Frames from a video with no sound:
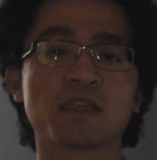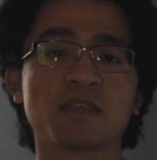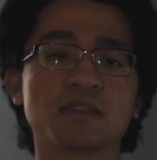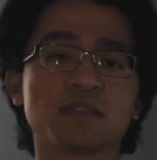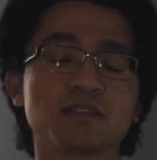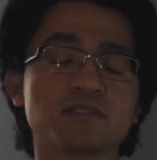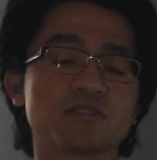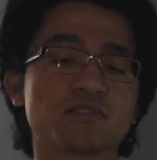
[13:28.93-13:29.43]

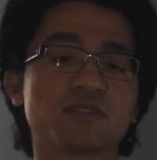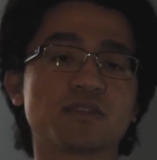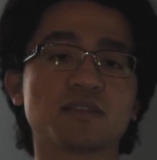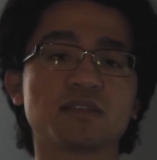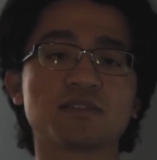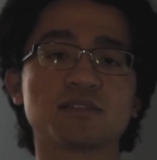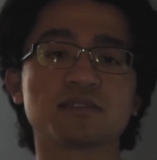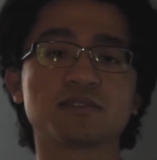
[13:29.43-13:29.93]
these are
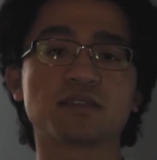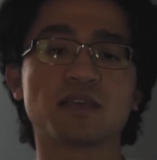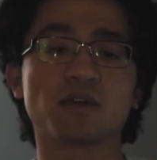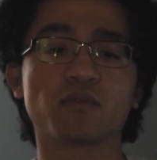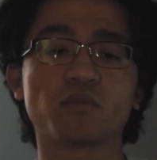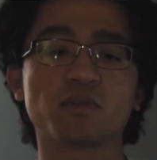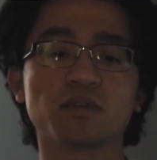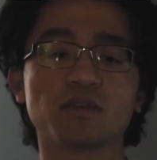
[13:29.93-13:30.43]
things
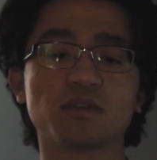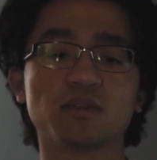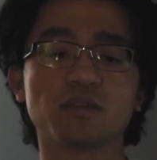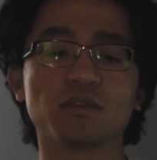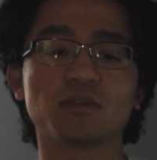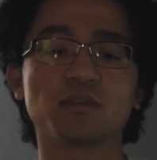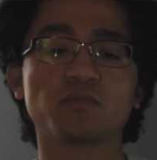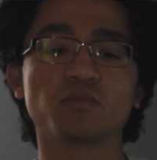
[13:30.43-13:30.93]
that
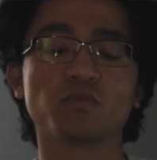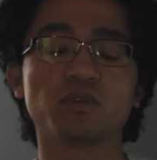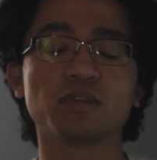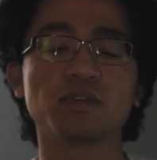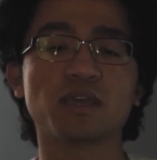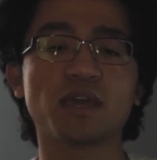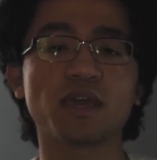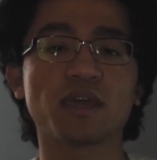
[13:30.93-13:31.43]
we
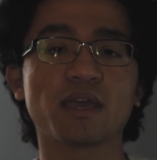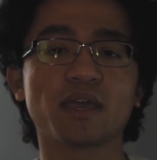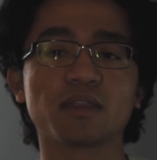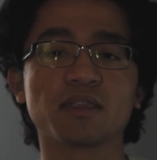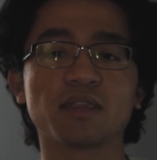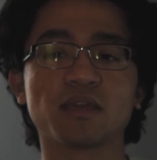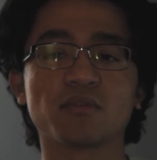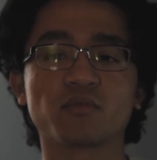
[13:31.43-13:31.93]
get
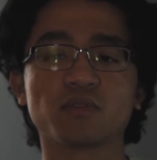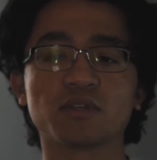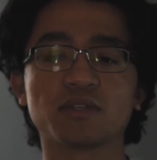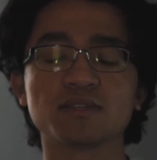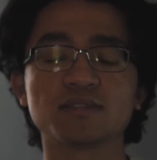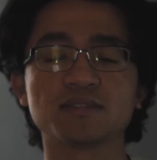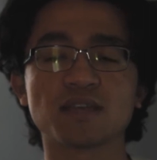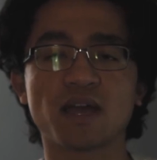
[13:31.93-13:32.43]
and that we
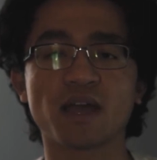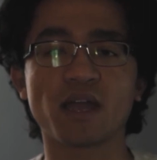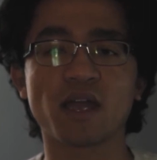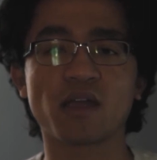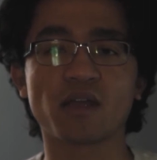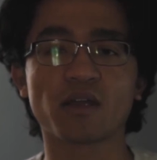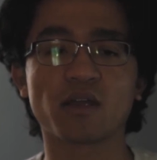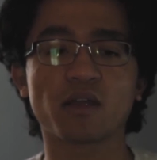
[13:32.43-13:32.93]

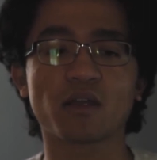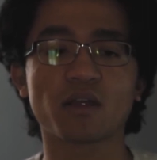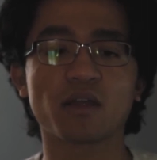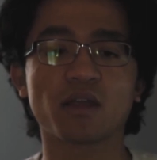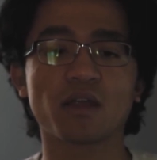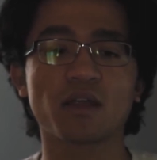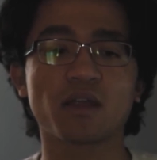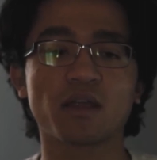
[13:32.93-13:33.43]
desire,
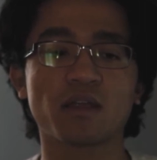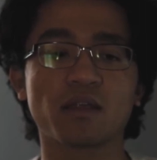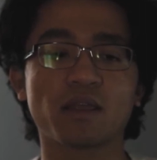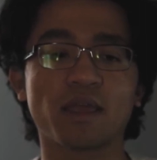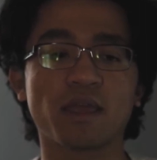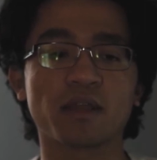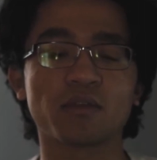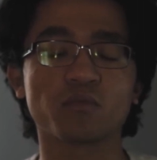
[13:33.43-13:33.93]

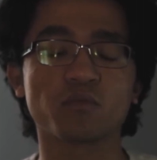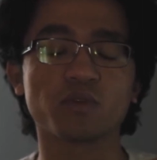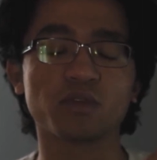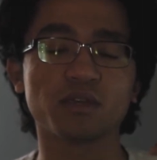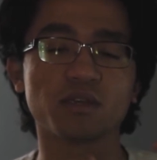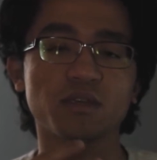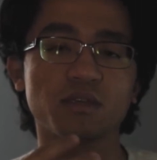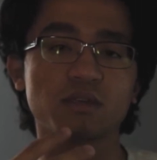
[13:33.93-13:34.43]
and
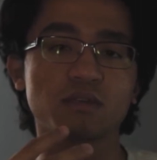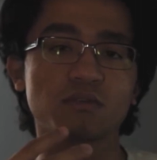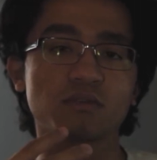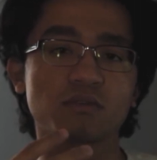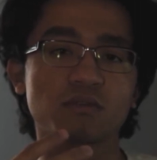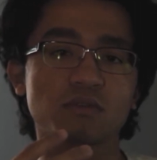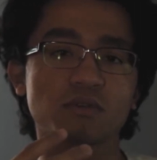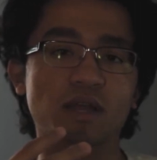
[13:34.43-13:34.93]
we
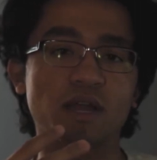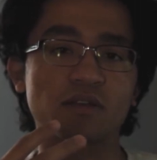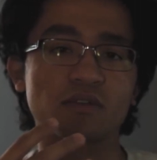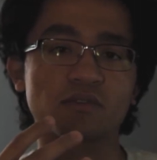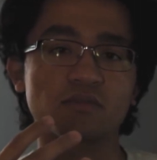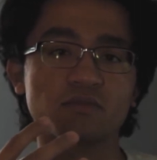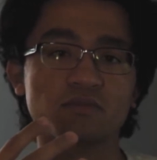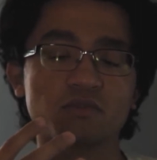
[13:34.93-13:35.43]
kind
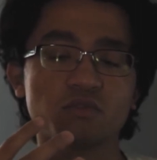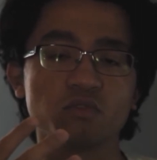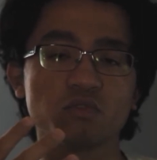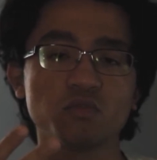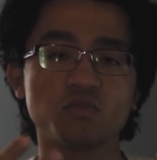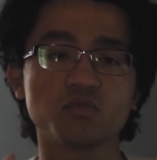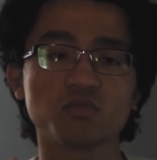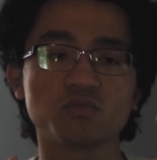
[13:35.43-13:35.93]
of
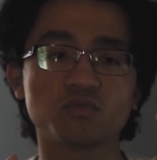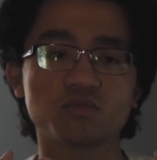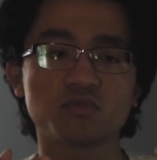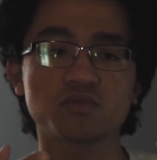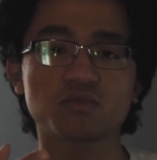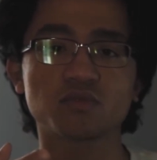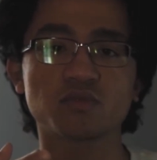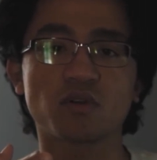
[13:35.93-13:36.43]
use
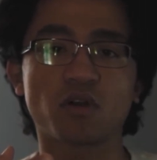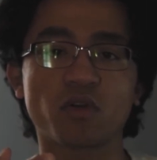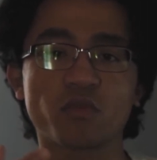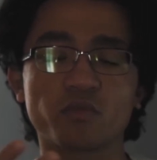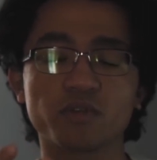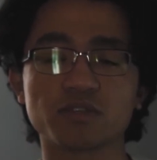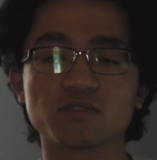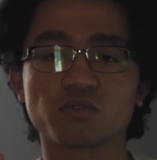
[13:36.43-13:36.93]
our
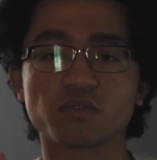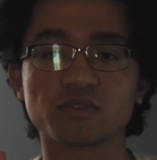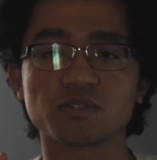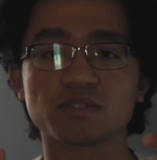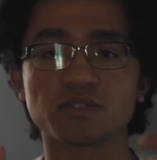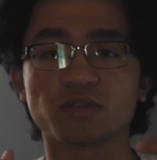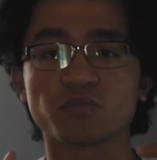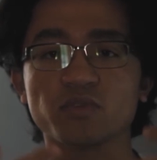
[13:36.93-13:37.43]

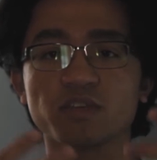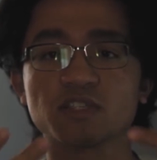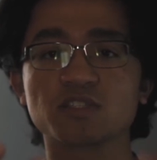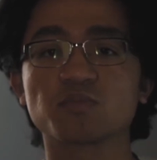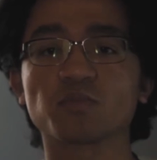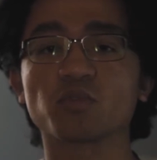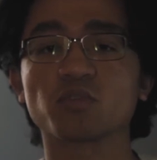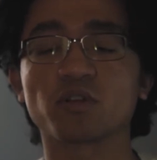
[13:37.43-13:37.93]
resources and we
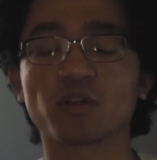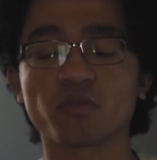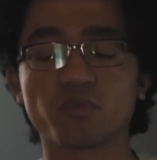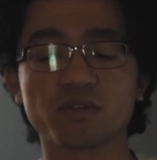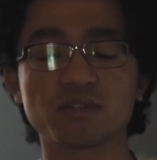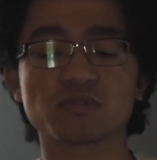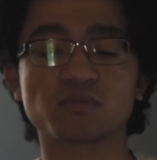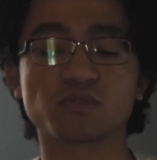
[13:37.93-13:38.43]
exploit our
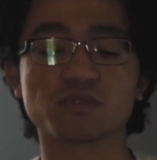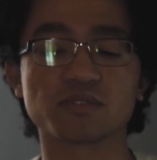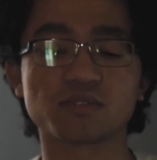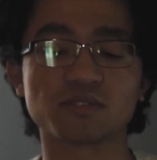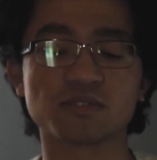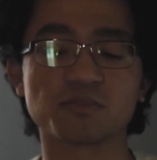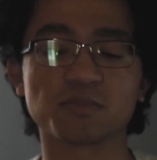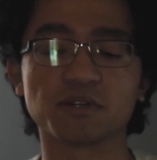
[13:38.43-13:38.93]

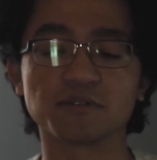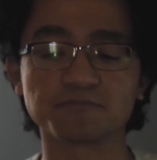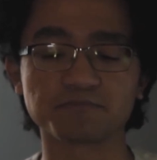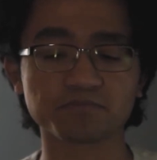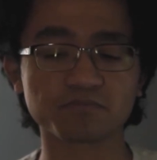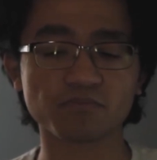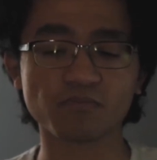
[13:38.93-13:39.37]
resources. But